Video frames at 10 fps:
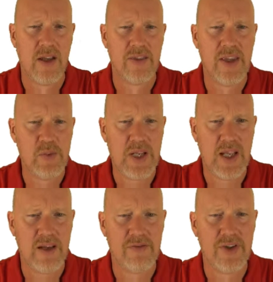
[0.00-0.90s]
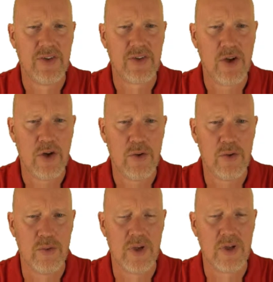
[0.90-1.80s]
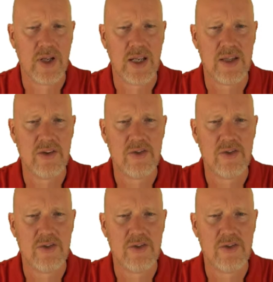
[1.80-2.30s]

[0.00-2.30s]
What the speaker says: Then we have this code, and this